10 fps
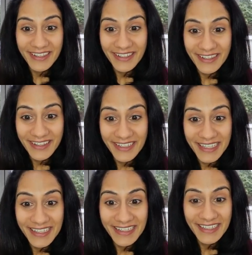
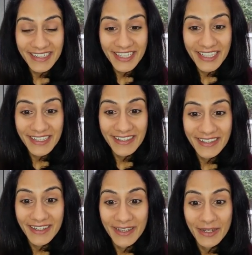Lali,
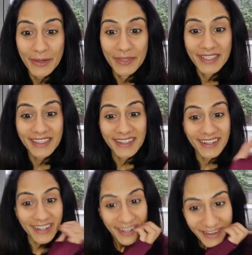Sheena,
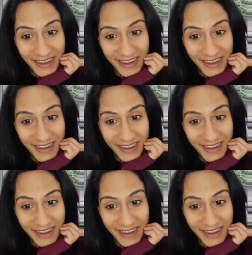Amita,